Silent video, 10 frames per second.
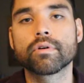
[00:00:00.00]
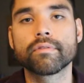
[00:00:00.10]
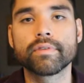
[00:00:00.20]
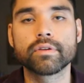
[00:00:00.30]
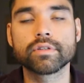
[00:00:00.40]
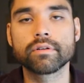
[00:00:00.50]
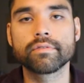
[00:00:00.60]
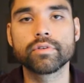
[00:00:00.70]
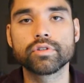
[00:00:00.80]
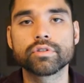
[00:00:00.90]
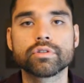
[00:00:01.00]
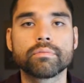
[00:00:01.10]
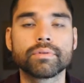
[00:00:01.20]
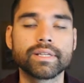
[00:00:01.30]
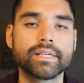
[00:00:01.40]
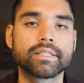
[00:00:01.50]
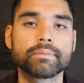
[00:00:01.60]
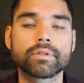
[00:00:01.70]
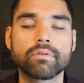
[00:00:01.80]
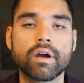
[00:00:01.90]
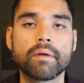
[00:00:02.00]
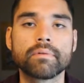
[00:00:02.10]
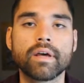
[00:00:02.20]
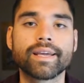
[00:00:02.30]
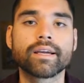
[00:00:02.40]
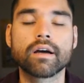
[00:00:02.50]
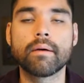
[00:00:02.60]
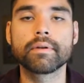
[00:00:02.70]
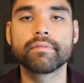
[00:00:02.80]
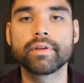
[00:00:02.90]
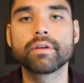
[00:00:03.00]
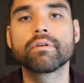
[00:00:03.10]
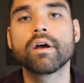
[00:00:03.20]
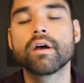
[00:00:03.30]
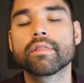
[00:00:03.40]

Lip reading: more videos out in the future, so please subscribe, like, and comment the video.